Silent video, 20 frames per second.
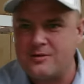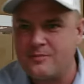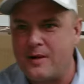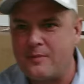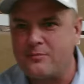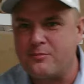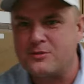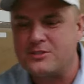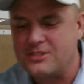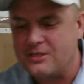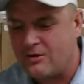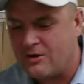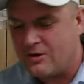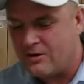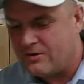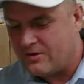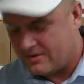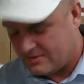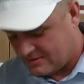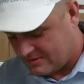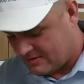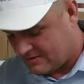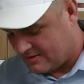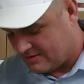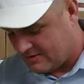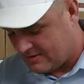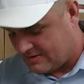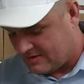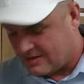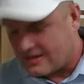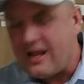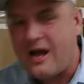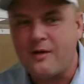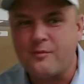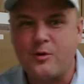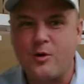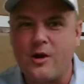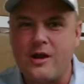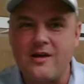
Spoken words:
Pepper Zero. Now